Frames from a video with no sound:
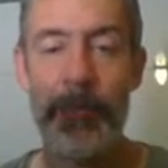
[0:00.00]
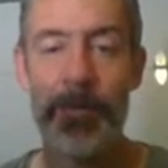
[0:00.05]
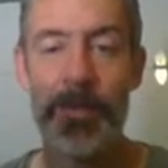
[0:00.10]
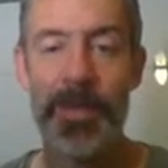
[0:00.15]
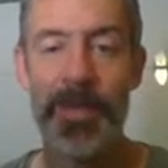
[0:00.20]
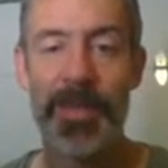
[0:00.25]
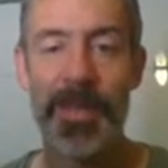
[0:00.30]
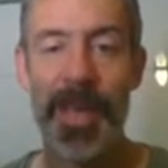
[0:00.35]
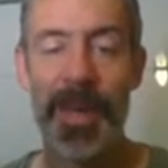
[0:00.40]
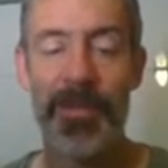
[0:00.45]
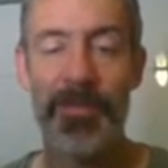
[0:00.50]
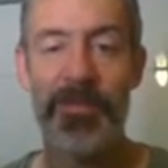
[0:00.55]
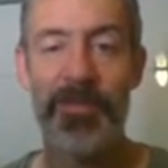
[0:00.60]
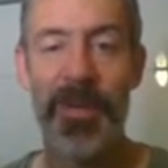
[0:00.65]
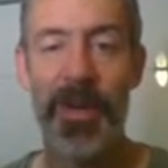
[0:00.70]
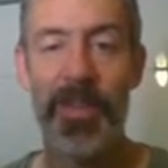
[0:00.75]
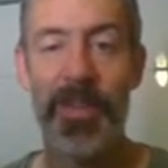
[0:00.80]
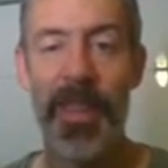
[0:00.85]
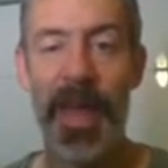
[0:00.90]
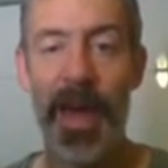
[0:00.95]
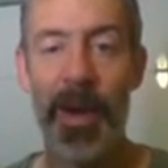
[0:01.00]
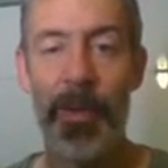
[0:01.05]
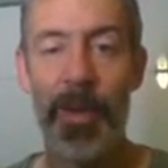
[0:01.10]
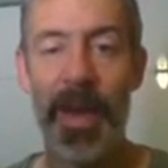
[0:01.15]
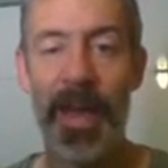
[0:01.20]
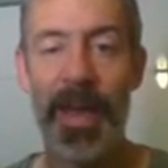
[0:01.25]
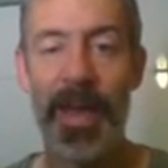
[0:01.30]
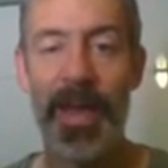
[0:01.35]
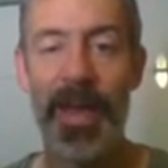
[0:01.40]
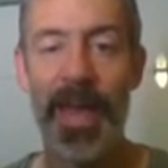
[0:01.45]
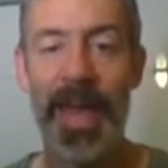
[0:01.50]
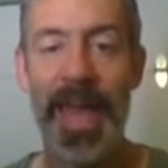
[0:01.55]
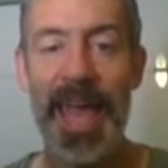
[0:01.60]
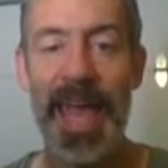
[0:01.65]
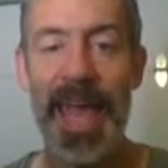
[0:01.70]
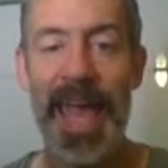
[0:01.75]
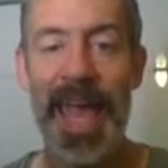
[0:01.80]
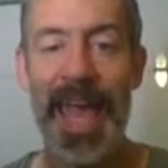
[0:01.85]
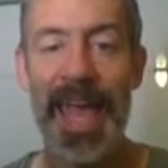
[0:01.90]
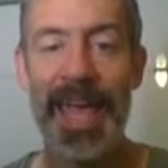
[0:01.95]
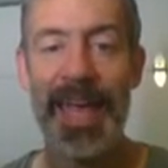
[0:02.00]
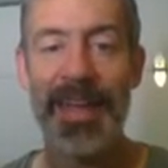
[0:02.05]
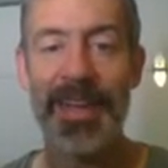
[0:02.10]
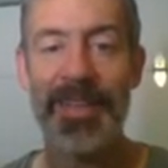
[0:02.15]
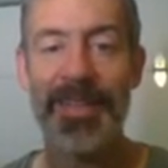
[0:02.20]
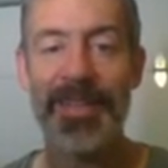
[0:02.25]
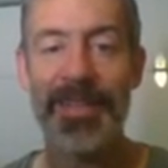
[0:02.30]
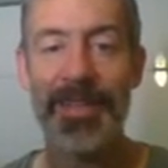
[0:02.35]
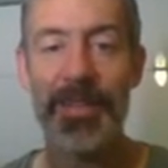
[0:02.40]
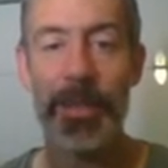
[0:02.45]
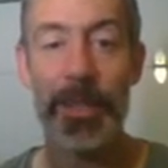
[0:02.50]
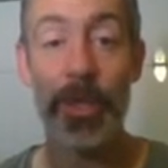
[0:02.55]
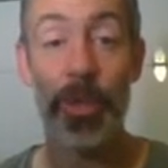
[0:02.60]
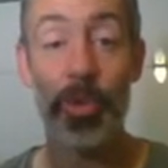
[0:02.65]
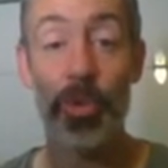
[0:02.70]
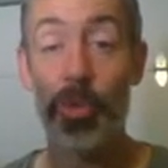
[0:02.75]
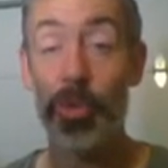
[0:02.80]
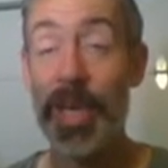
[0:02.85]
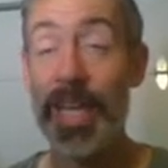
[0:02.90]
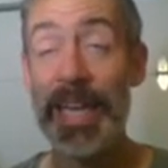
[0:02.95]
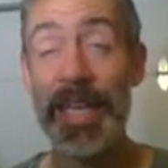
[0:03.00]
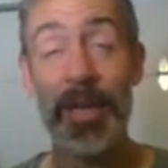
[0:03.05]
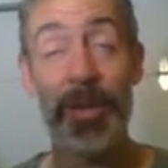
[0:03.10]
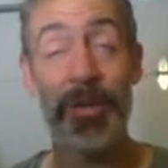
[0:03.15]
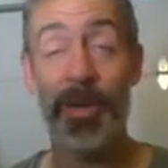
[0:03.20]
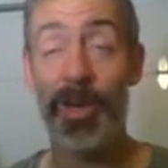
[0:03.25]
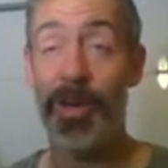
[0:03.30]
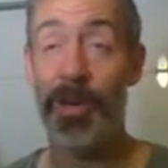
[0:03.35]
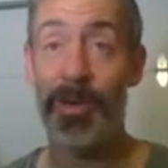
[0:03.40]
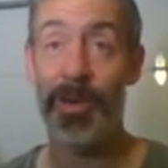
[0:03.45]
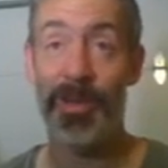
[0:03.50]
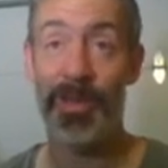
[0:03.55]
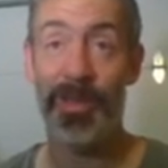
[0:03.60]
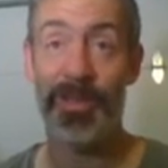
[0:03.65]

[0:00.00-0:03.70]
It's kind of fun that way. And it's a little radio node.